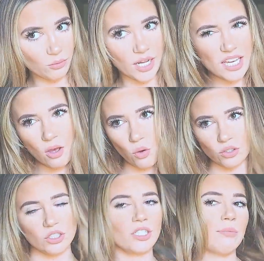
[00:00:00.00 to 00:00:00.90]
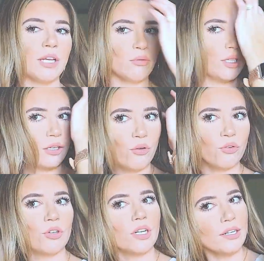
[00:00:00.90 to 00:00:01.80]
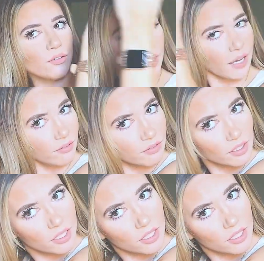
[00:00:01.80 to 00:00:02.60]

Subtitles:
When I get older and I'm like really old and I don't have